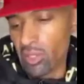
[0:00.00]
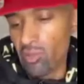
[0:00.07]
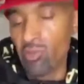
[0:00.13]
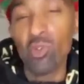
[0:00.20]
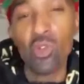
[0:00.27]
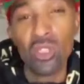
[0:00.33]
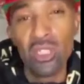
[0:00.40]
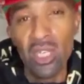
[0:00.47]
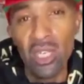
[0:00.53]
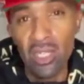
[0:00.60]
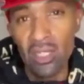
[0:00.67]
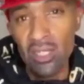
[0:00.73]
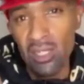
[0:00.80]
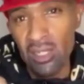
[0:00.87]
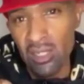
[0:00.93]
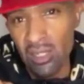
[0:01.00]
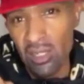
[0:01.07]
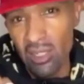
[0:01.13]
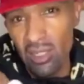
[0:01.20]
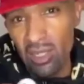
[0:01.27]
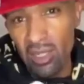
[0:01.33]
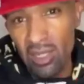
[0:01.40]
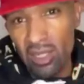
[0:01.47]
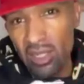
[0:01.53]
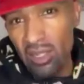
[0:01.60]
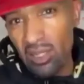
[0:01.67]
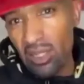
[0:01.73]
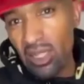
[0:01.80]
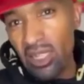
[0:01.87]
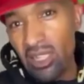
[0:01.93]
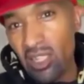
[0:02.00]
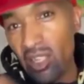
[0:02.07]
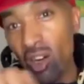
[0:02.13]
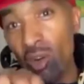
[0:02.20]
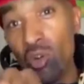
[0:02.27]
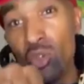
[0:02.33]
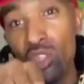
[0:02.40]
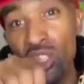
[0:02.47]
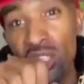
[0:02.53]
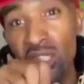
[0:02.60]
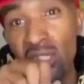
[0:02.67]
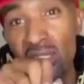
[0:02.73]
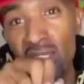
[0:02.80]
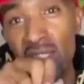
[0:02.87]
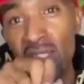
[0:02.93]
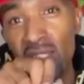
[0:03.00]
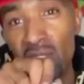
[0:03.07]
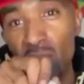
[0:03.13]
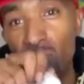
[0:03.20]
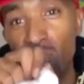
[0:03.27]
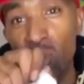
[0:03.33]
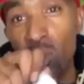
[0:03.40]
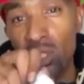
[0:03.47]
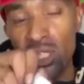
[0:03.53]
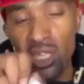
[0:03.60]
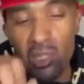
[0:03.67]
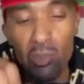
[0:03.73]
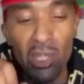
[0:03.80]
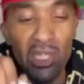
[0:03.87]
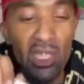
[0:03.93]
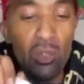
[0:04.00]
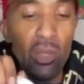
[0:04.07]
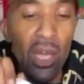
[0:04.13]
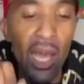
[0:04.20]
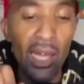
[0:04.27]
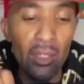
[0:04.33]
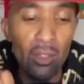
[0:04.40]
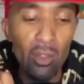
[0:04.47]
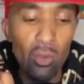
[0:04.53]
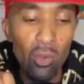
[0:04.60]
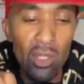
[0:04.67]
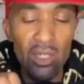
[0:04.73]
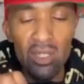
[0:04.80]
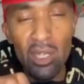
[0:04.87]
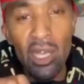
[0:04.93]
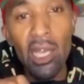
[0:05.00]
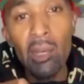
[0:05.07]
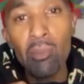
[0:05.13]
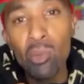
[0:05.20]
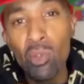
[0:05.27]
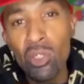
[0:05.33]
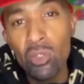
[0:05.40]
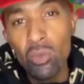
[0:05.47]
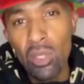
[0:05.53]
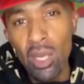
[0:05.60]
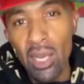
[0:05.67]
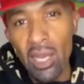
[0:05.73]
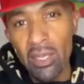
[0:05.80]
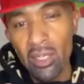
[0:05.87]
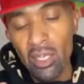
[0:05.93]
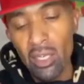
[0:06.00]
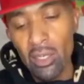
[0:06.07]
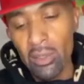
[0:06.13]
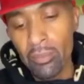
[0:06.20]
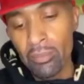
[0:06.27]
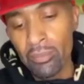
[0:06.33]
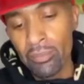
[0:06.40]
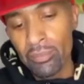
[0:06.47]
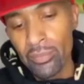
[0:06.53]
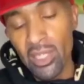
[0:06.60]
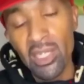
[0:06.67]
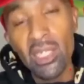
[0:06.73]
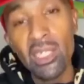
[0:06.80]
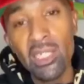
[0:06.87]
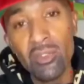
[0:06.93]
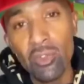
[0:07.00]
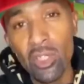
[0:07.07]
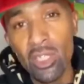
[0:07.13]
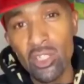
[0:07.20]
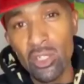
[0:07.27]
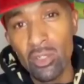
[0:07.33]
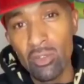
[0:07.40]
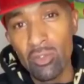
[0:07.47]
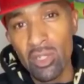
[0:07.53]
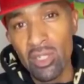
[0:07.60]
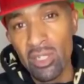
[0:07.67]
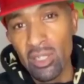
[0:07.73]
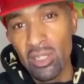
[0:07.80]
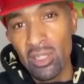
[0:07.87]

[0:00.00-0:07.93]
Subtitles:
Vortex. These are the OGs, Vortex, but these were the adult ones. The Airbornes were like the kiddies version of it.